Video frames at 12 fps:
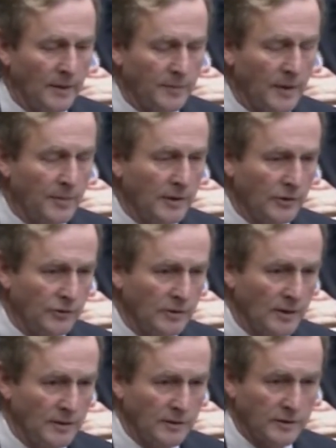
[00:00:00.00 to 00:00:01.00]

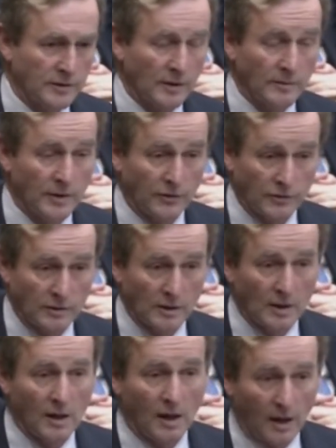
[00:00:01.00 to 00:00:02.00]
preparation and the determination
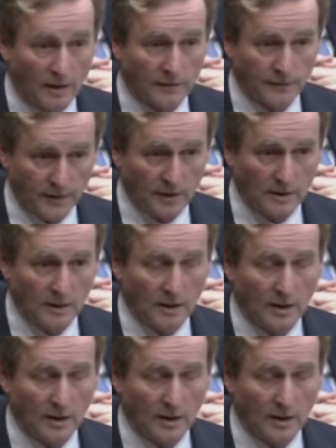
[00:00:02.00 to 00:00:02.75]
of the